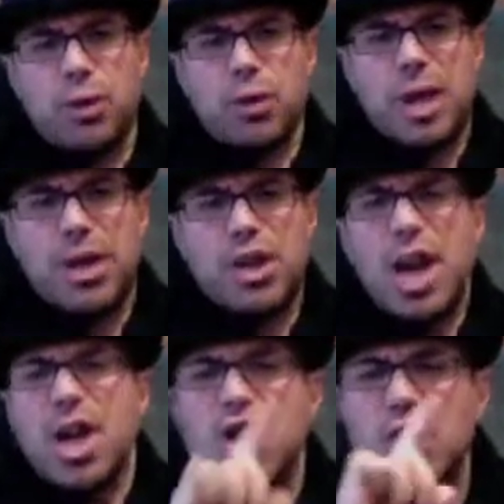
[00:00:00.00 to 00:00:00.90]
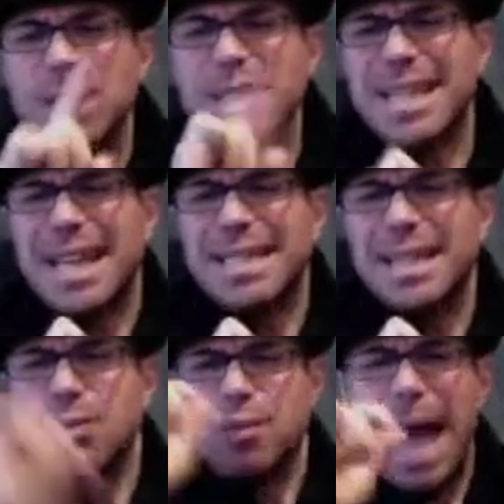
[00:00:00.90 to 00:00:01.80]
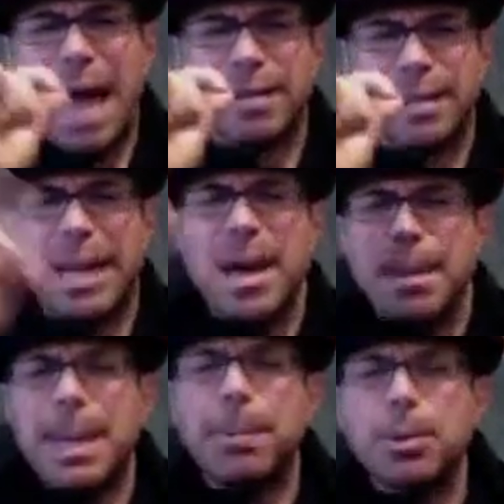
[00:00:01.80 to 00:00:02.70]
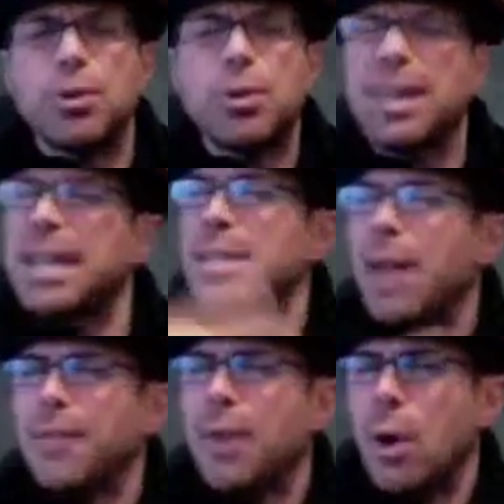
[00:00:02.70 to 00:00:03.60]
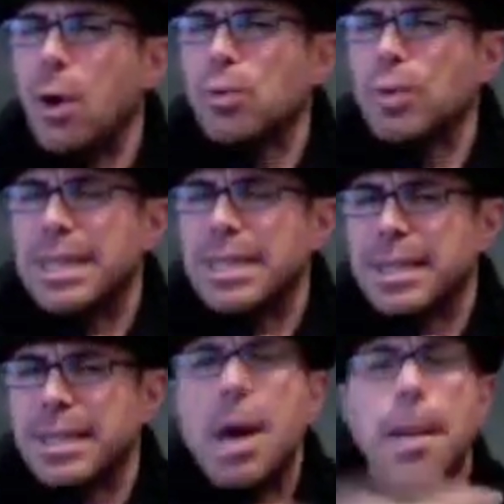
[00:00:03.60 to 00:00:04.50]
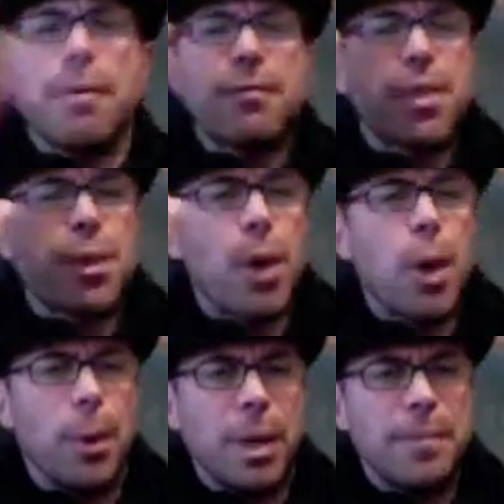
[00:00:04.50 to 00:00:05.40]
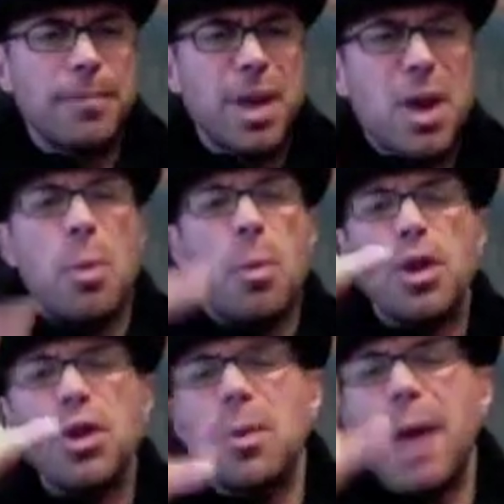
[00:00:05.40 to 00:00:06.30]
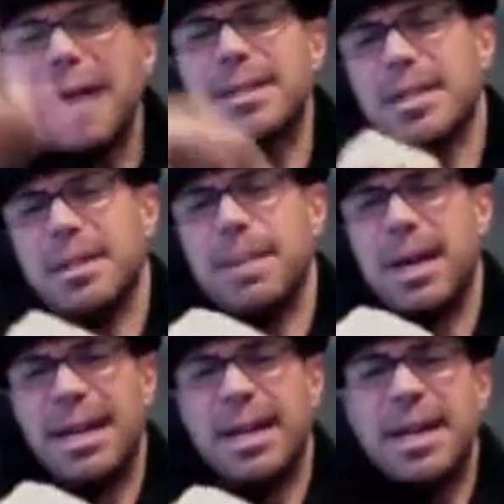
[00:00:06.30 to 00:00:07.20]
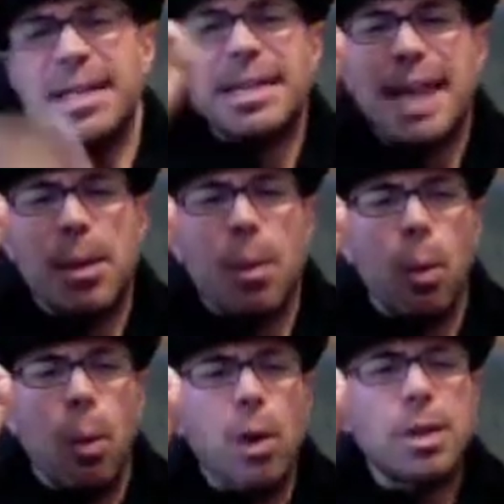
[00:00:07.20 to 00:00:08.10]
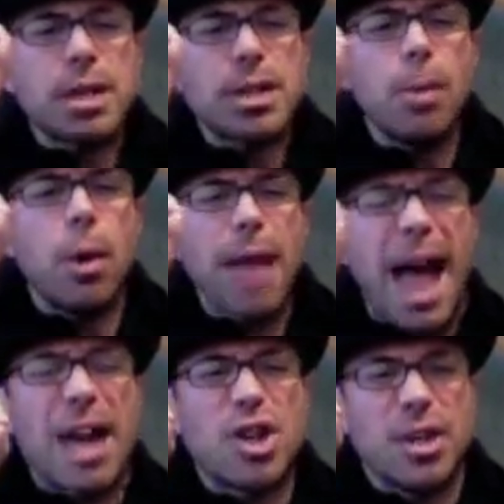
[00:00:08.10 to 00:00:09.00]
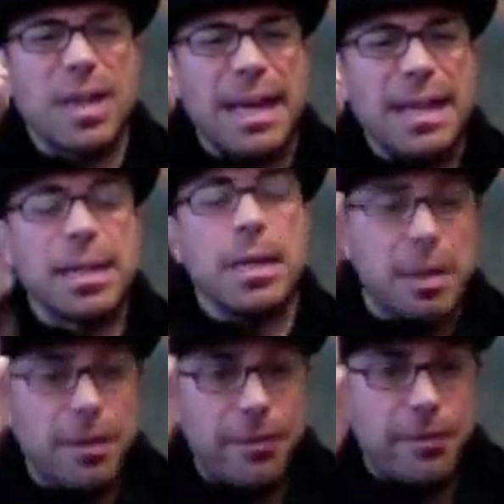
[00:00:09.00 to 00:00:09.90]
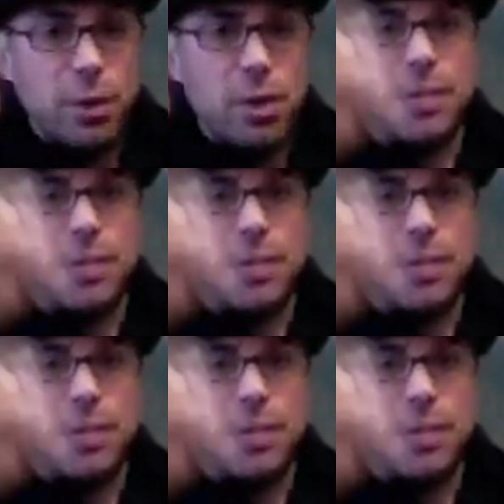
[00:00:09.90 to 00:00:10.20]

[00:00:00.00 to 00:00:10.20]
change. She understands that in reality, people do things not for our reasons, but for their own. When you ask somebody to take one small action that is, first of